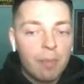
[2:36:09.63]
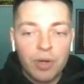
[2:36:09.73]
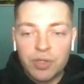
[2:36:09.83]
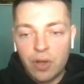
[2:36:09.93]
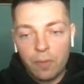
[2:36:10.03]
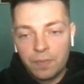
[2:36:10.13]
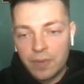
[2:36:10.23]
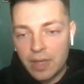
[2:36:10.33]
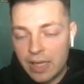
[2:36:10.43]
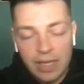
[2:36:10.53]
number 2.
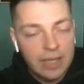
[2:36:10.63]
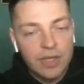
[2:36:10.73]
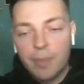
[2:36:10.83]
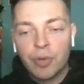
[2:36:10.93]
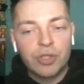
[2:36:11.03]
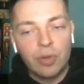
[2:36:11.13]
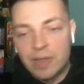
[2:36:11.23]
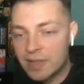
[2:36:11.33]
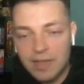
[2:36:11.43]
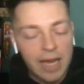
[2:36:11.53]
He's number 2.
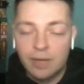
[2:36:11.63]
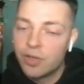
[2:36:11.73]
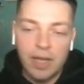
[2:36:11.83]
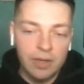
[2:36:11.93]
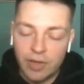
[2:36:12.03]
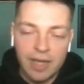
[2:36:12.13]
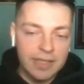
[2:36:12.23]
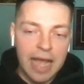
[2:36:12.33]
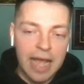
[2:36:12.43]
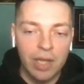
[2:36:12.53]
He's the second
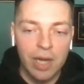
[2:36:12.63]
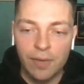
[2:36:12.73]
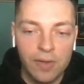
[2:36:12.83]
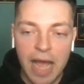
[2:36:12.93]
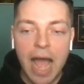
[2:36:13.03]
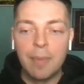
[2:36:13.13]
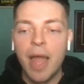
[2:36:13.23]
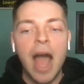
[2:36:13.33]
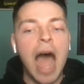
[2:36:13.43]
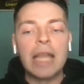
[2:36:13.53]
greatest Cavalier of all time.
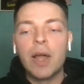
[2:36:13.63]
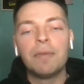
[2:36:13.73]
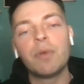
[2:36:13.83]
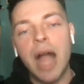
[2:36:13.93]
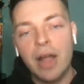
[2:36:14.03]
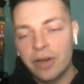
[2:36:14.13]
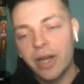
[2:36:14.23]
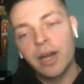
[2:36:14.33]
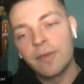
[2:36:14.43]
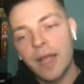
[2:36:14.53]
I love you,
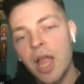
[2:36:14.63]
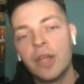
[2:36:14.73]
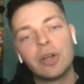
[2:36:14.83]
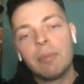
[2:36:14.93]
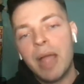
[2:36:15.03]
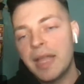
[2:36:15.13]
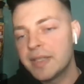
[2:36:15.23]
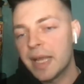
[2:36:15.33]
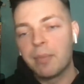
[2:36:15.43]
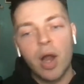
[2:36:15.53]
Kyrie Irving. You're
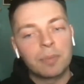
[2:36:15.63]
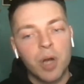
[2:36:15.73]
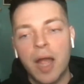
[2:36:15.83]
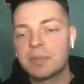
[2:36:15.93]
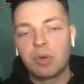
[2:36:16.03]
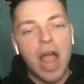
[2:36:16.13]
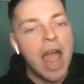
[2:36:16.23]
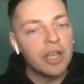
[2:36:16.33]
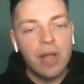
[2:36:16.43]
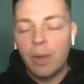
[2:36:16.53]
amazing. Mark Price,
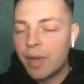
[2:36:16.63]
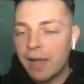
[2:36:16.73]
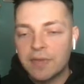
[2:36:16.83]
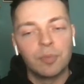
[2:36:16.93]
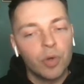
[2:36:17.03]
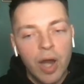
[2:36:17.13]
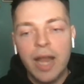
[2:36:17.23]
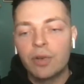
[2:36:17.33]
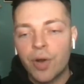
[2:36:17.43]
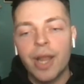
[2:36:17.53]
Brad. We have some
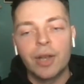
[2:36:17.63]
great